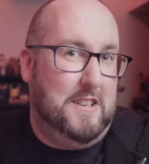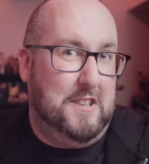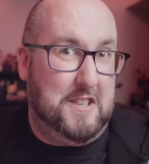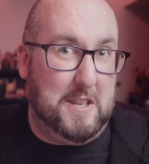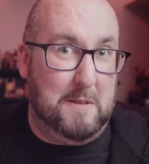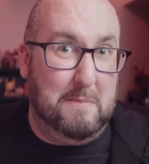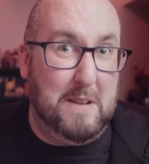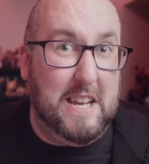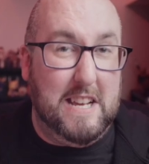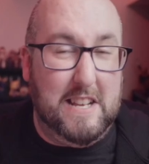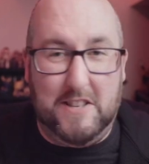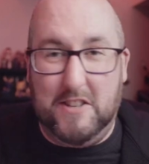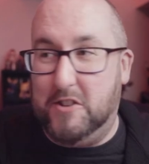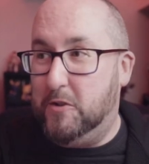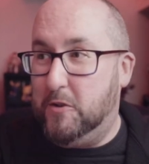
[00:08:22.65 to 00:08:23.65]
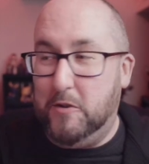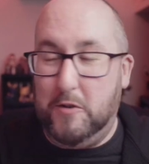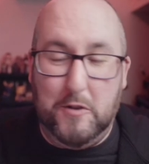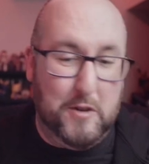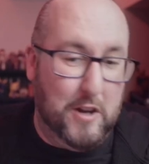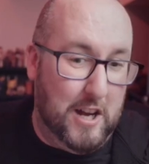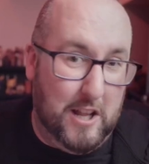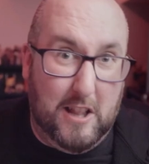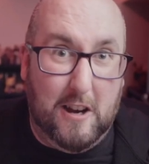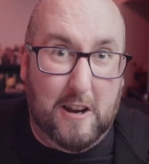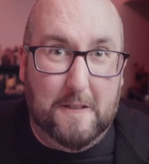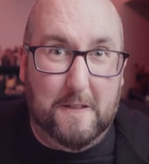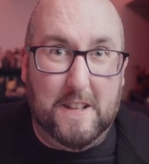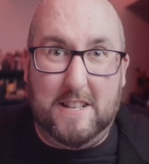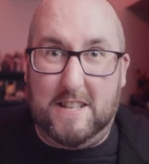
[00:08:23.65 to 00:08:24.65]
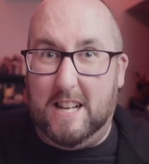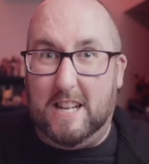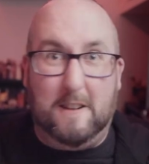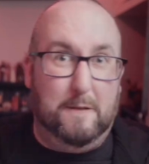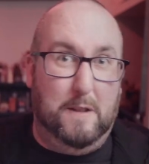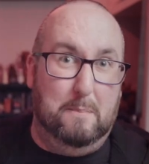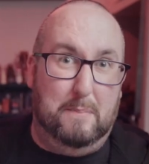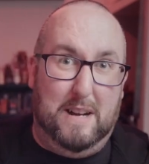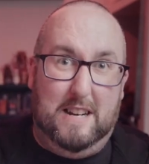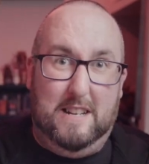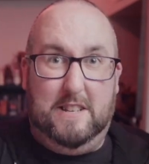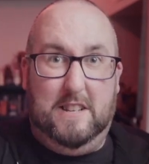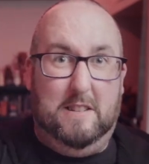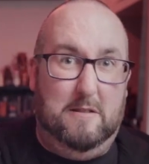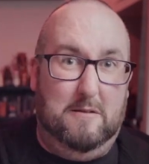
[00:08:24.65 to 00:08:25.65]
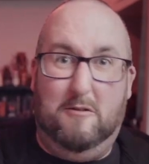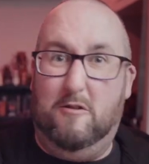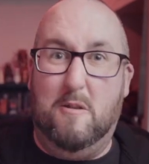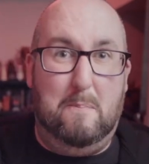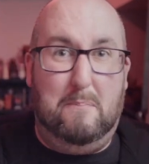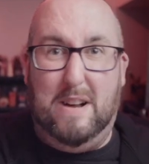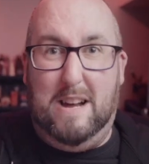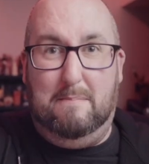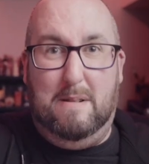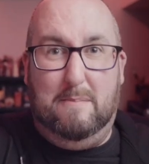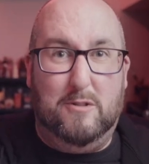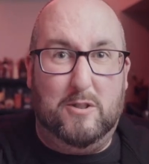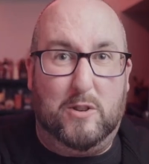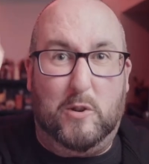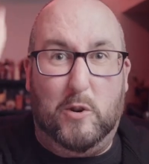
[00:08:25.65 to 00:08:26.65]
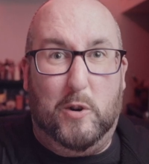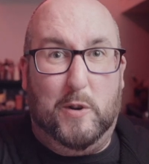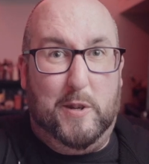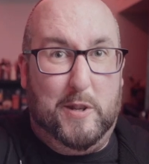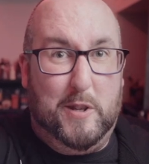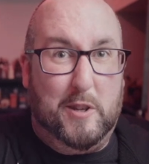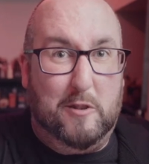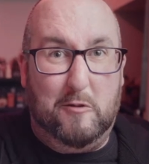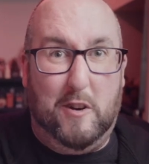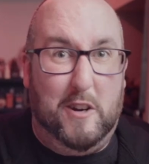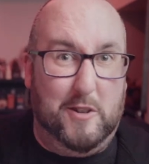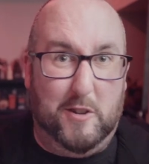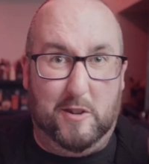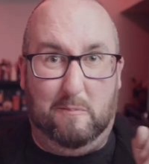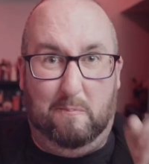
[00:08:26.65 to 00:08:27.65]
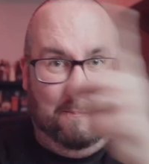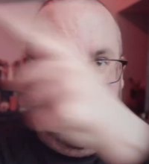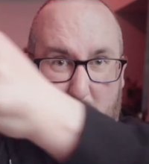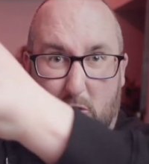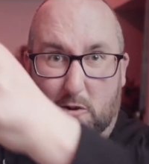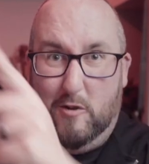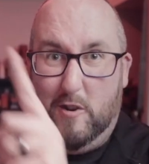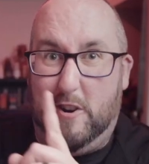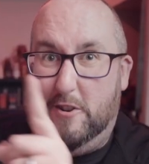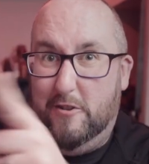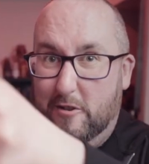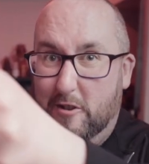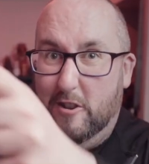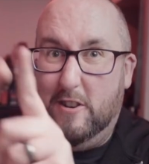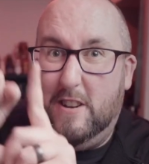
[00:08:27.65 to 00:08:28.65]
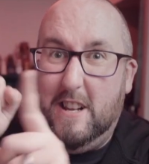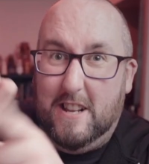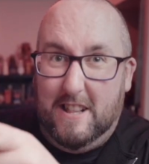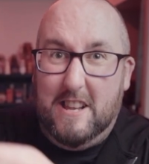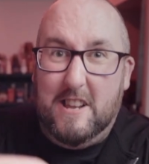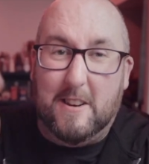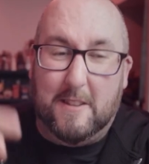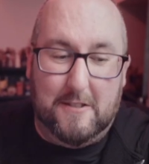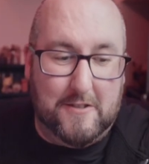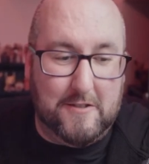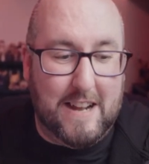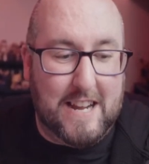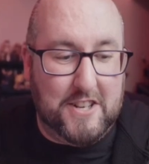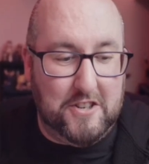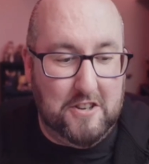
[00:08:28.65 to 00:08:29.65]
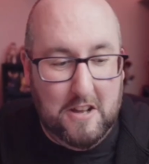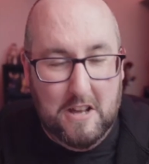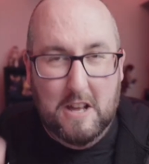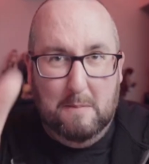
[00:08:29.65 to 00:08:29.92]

Some cases do allow for this, like if the band uh, or a band member has gone into the crowd, so the crowd are looking the other direction.